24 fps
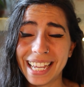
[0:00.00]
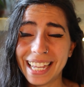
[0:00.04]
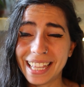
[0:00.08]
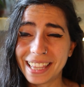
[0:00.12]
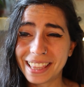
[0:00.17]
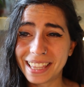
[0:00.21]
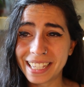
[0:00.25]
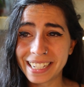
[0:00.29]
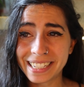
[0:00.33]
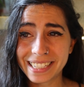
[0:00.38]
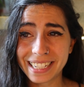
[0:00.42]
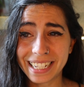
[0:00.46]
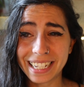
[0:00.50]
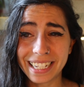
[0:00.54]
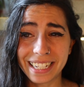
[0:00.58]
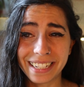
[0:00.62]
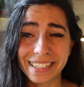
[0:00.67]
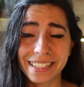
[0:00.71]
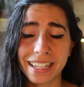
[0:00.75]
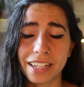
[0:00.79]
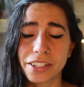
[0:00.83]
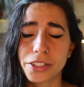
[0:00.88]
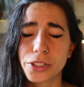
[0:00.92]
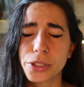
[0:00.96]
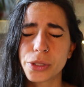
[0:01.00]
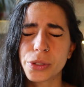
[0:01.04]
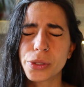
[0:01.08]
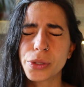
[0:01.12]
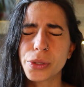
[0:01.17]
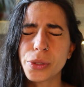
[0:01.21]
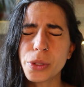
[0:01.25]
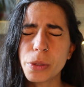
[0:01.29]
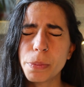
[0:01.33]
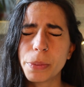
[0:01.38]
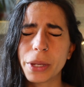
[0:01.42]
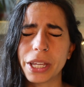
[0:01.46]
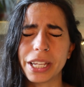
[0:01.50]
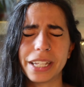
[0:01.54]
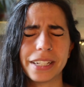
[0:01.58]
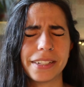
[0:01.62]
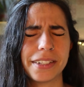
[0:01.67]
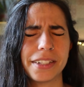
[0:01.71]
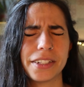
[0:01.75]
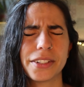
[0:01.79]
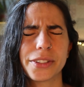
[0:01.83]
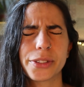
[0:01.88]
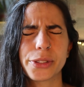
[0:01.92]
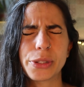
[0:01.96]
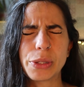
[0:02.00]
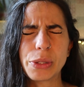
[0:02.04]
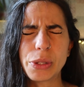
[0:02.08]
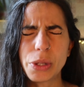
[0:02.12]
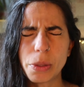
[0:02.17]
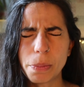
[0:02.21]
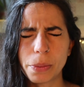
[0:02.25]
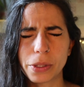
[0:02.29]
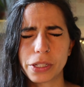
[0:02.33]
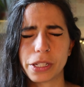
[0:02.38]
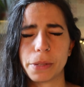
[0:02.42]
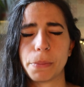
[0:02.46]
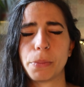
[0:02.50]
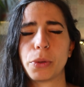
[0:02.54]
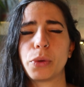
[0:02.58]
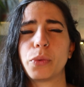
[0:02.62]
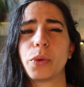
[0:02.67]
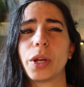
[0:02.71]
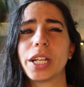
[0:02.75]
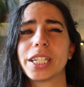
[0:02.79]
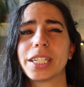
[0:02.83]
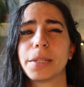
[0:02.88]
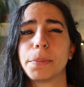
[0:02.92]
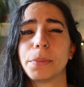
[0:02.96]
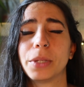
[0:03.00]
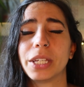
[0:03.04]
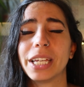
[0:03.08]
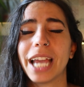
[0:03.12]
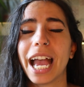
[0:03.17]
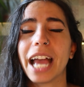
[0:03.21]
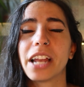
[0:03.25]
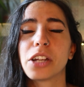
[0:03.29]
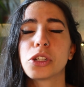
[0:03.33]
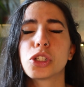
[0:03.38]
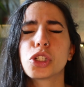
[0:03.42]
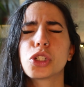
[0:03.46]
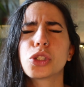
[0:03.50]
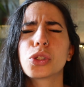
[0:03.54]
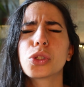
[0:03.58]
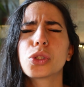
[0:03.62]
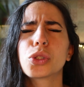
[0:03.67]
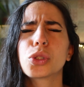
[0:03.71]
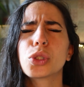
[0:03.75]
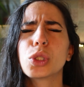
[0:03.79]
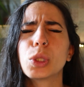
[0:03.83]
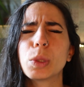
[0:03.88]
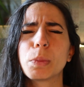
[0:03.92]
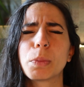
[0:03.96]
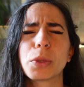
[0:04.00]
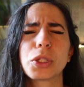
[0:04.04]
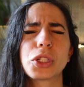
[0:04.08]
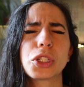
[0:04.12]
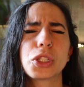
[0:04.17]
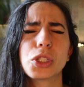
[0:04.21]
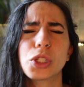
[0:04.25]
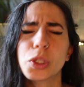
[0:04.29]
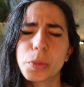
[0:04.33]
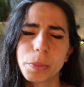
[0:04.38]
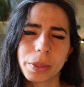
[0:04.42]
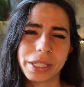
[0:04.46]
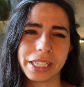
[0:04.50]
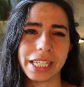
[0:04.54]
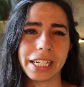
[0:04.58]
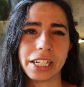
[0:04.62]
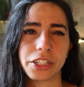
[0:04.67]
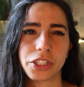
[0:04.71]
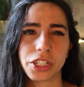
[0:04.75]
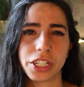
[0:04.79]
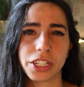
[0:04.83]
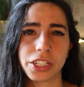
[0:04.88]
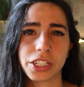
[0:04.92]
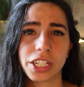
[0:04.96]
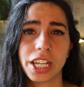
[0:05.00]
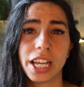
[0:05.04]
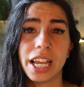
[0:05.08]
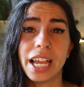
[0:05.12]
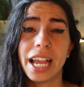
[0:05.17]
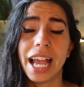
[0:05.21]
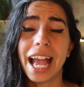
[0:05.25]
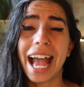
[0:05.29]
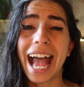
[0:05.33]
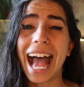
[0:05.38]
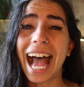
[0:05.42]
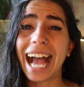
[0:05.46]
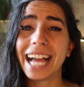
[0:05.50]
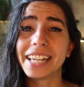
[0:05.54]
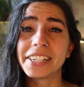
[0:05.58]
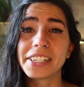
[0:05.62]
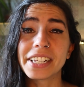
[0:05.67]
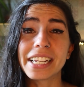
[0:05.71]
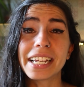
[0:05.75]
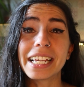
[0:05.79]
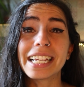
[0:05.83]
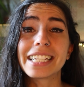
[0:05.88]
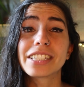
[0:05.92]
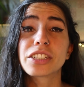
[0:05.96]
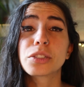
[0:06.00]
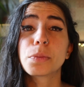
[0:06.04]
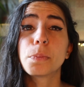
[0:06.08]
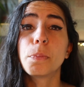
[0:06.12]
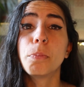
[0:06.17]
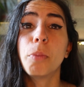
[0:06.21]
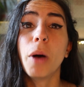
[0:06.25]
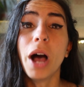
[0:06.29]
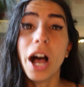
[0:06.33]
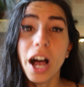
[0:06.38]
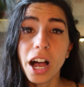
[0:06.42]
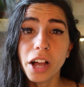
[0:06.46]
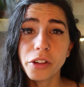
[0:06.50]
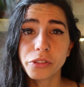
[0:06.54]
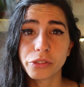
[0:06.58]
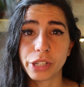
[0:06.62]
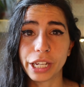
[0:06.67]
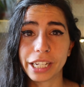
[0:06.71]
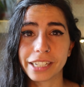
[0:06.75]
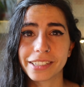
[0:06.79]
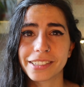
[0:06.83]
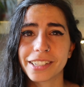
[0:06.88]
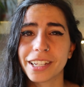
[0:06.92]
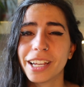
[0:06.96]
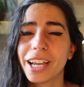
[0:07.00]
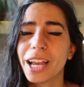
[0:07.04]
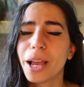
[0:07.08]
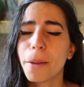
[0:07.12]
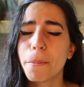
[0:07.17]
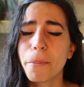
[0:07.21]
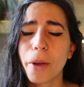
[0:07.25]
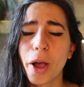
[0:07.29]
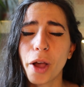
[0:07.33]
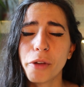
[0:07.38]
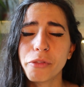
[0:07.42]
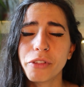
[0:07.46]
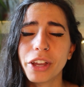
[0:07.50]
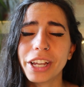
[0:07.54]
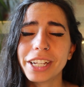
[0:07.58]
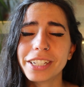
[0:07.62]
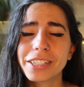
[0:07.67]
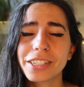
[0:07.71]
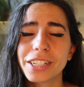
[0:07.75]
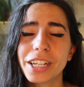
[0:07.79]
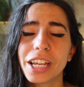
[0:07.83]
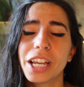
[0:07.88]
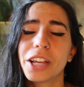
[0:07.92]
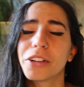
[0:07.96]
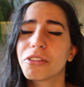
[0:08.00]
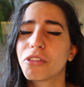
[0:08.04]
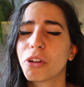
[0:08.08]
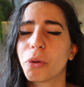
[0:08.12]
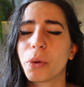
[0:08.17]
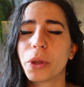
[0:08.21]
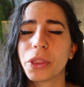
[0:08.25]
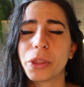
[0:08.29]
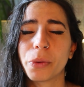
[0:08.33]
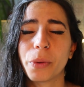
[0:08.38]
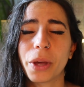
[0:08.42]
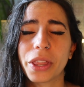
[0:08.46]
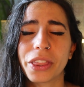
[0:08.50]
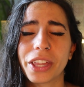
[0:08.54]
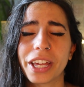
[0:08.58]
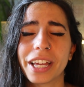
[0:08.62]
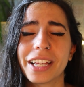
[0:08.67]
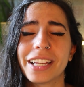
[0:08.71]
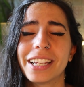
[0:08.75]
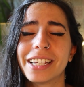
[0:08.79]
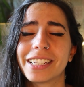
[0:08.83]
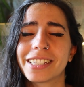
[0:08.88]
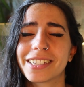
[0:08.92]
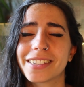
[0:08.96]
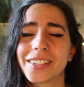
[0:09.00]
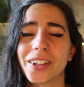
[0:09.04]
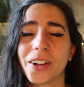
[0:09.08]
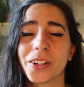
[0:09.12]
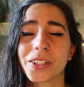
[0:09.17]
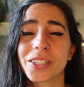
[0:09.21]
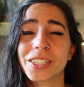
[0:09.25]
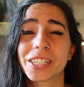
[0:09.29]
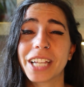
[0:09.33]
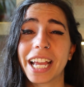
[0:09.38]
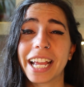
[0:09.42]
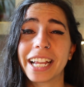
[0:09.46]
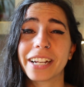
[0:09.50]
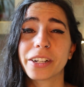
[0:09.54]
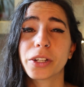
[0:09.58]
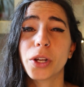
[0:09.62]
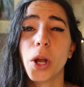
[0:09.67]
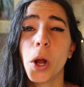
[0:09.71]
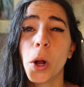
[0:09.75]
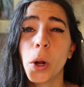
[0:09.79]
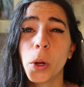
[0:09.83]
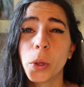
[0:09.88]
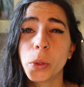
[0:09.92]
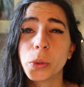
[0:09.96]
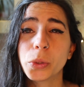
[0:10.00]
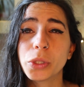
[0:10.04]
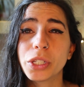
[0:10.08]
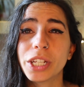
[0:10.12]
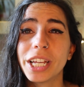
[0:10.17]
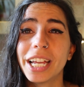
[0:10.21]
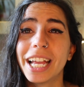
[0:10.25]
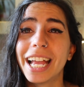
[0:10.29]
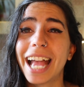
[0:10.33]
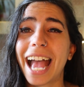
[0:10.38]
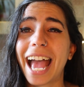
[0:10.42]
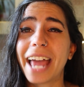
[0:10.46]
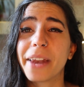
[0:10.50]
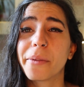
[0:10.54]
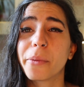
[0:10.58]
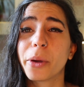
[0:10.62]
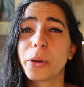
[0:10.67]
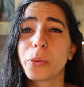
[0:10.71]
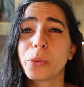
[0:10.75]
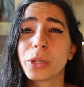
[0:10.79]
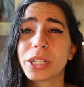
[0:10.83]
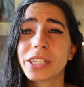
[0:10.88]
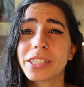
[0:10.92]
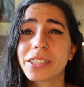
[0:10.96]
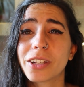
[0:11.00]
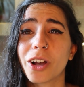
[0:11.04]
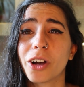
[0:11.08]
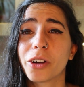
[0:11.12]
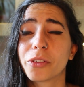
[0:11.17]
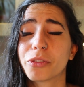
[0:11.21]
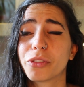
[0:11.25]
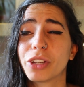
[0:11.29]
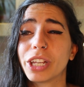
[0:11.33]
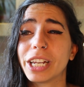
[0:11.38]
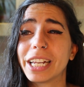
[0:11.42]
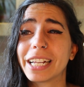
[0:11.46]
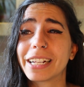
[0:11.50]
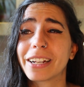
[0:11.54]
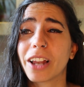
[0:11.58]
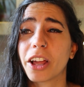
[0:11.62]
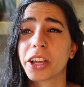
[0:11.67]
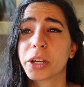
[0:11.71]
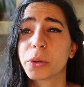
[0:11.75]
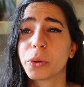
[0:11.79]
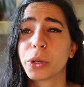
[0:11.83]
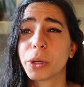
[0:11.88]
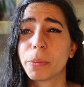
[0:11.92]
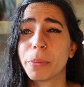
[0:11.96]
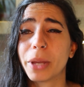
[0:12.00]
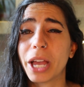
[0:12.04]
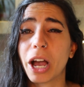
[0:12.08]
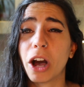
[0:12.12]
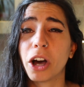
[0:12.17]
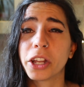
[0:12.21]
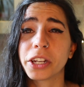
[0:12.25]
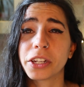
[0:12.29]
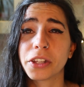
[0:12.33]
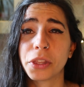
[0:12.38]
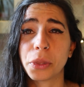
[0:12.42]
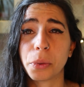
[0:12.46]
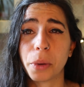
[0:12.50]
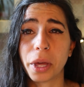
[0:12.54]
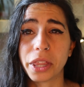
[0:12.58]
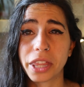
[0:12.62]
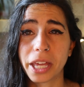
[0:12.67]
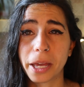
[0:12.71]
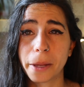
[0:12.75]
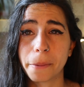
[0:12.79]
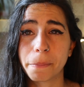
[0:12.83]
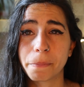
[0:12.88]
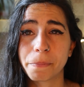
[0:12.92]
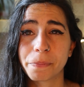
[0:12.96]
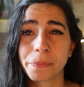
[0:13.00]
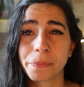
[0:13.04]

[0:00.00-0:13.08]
This is a super easy, super simple recipe and super delicious, and it's perfect for when the weather starts getting cold and when we start feeling like we're a bit under the weather.